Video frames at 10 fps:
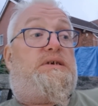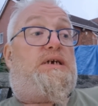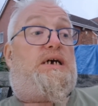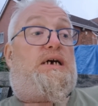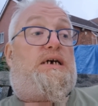
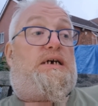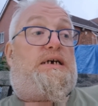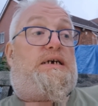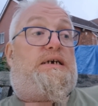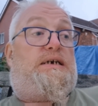
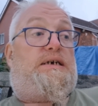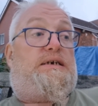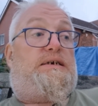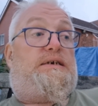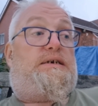
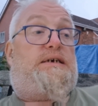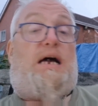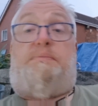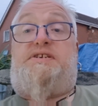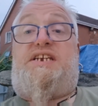
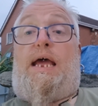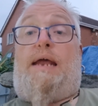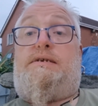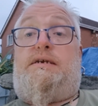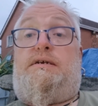
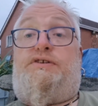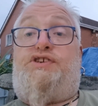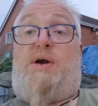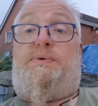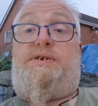upset,
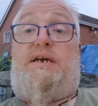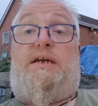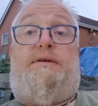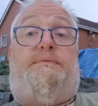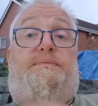shall we say.